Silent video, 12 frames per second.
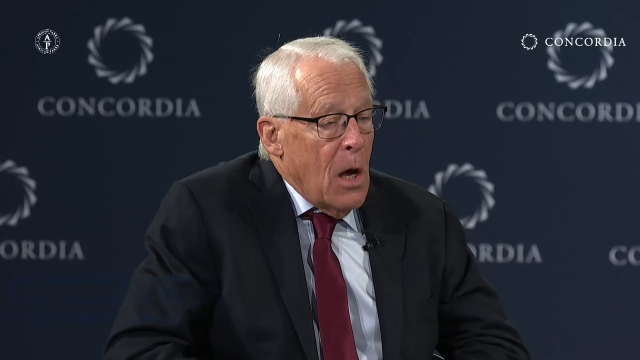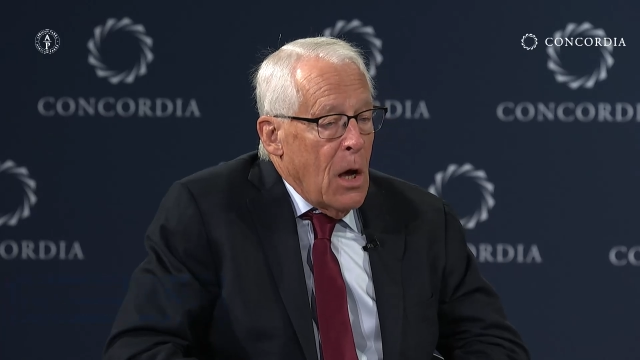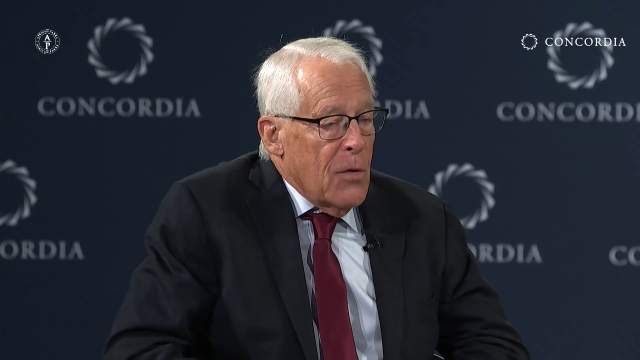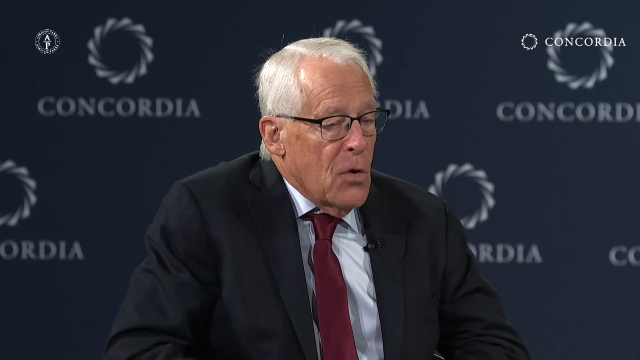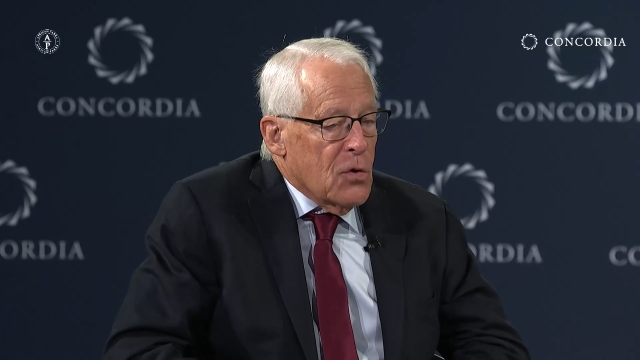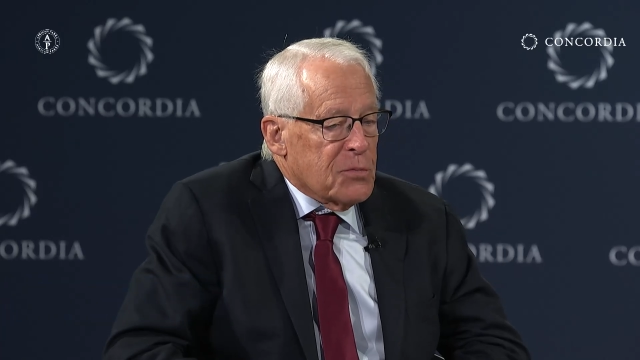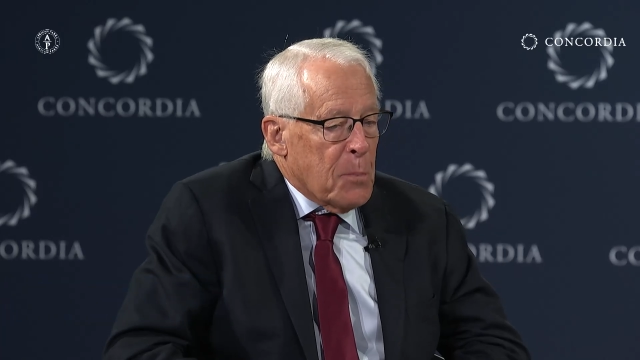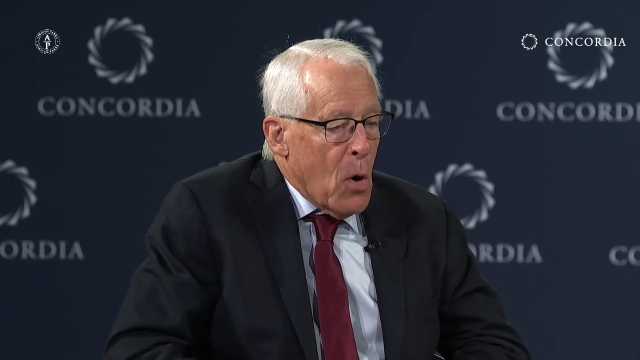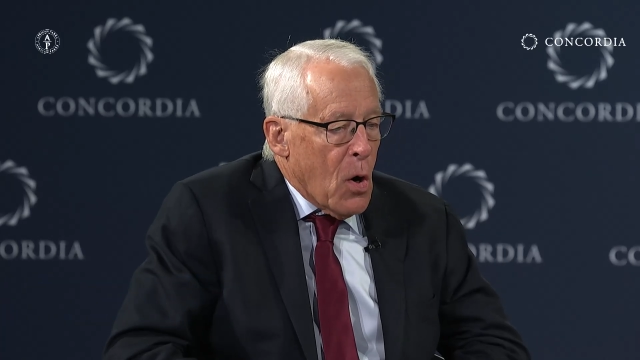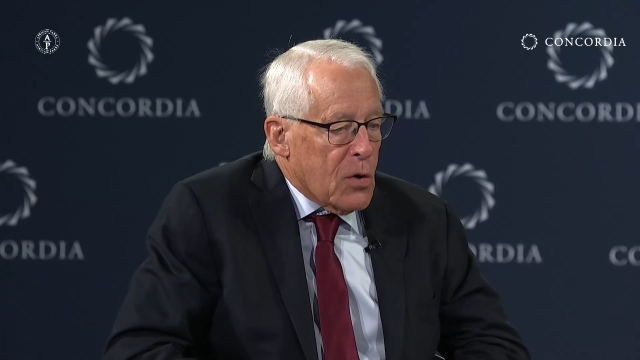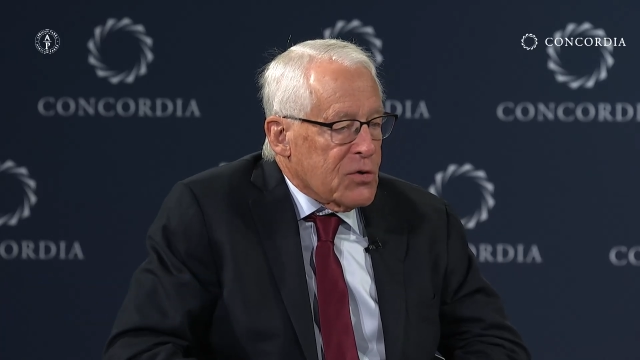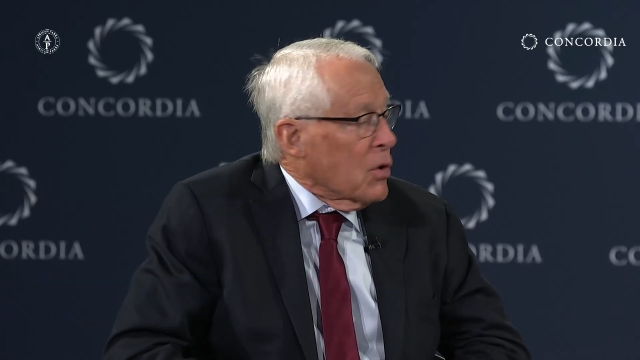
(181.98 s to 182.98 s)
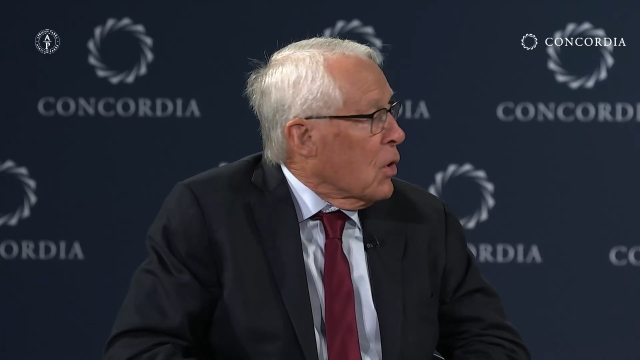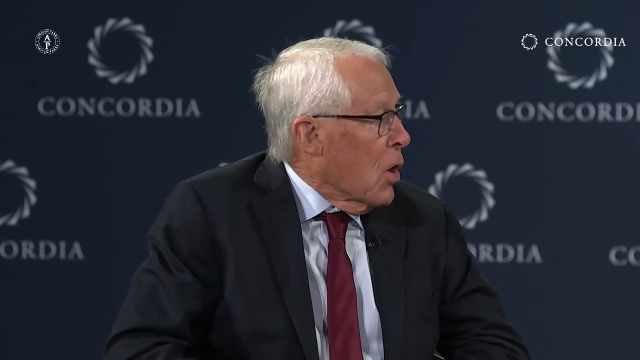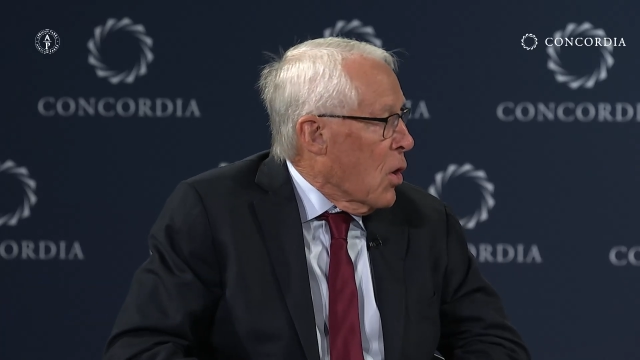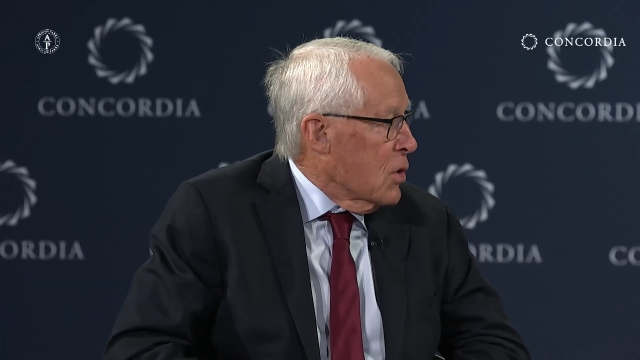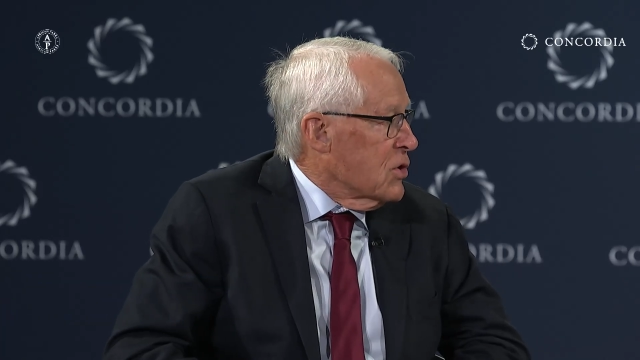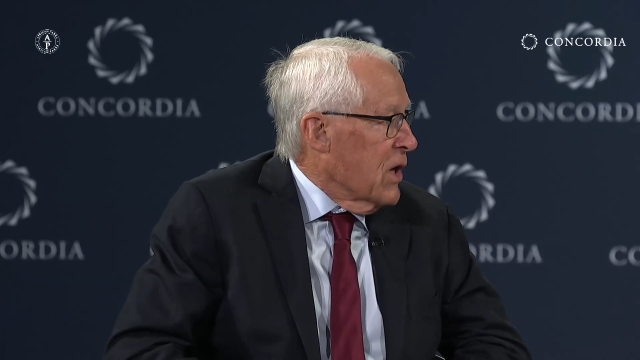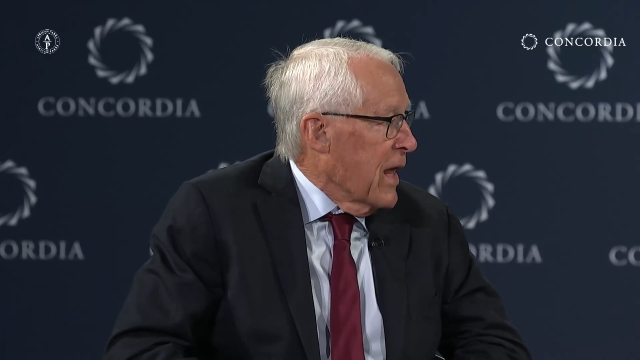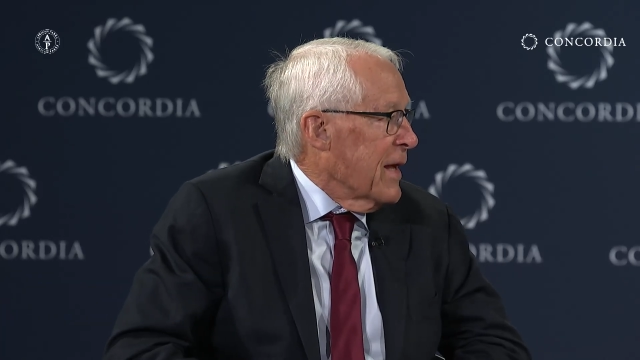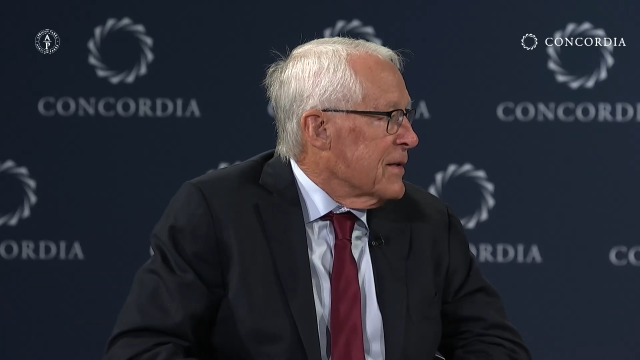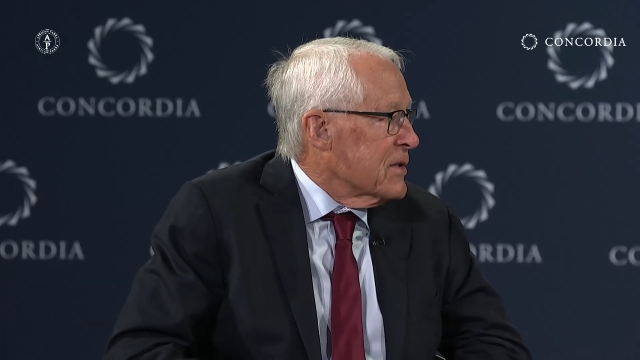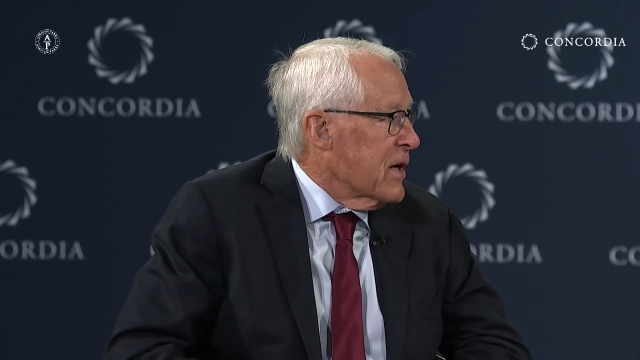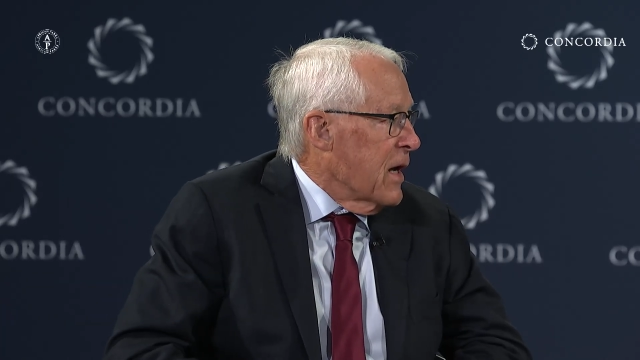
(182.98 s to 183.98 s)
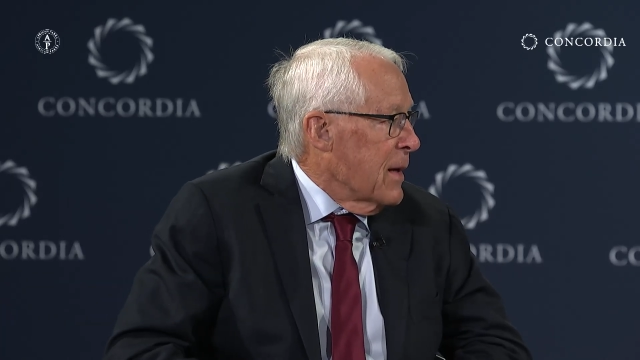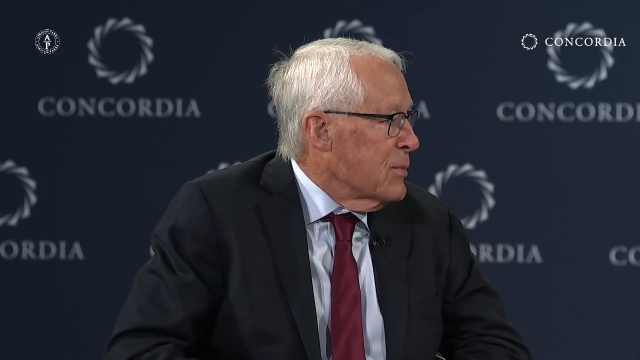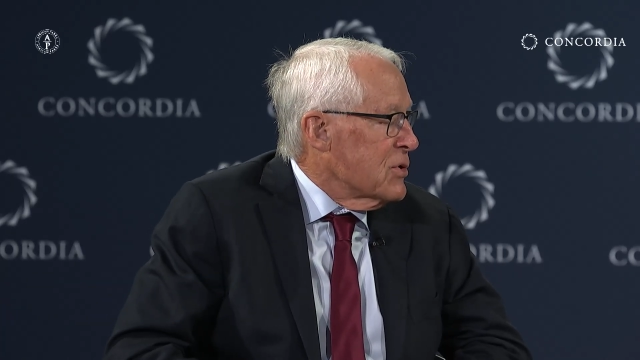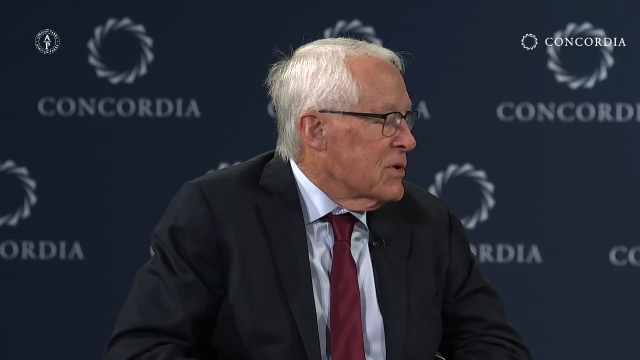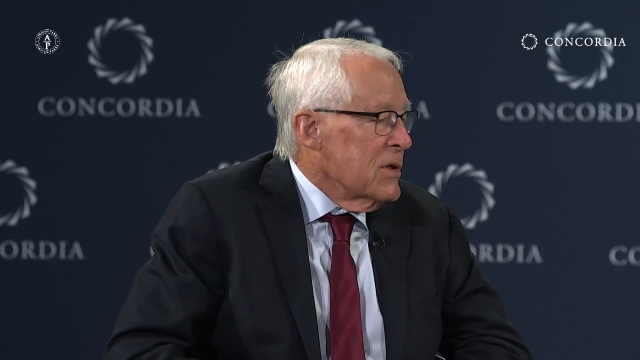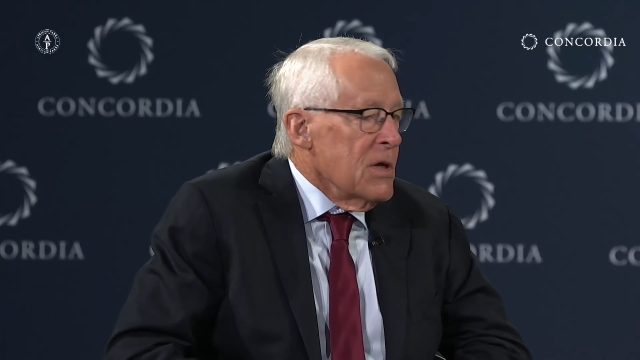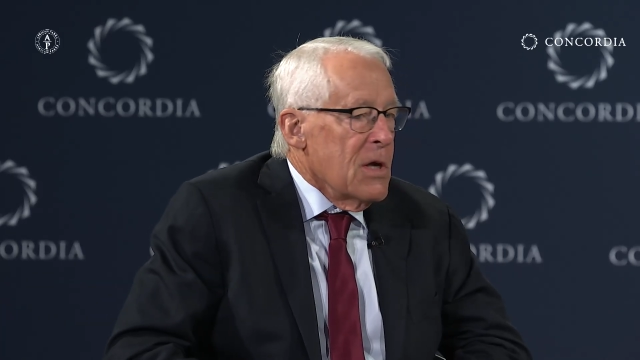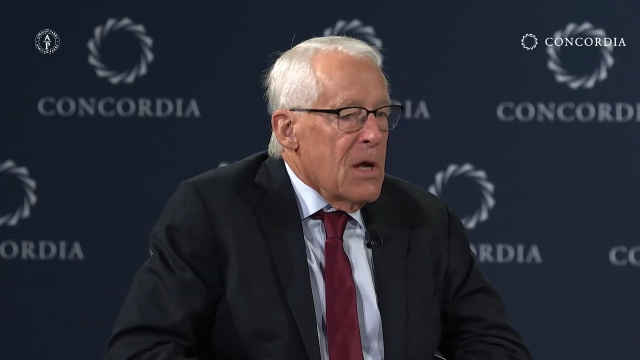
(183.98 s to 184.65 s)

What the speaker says: Those parks are large landscapes.